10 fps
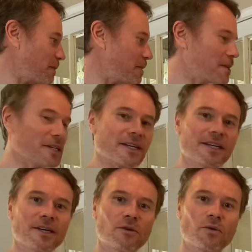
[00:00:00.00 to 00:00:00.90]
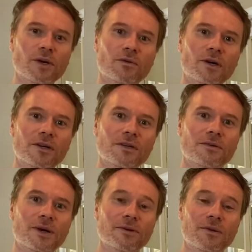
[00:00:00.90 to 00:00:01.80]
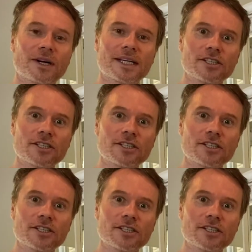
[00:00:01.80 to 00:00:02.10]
into the white wine,